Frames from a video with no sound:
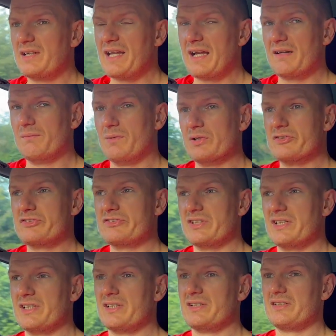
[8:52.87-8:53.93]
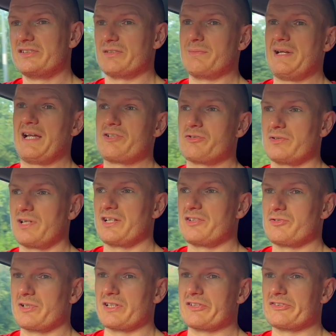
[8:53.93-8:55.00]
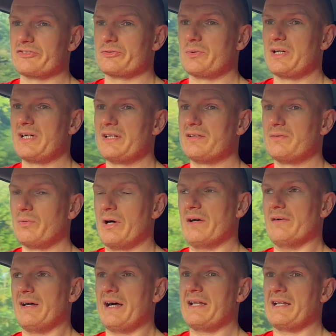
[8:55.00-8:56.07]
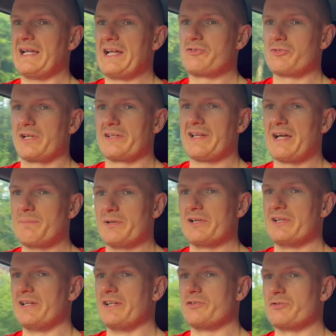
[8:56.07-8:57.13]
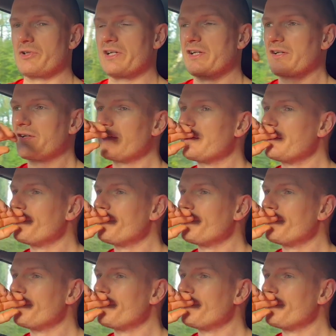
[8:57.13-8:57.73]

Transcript: can of Monster, some electrolyte drinks as well. Well, an electrolyte tablet in a drink.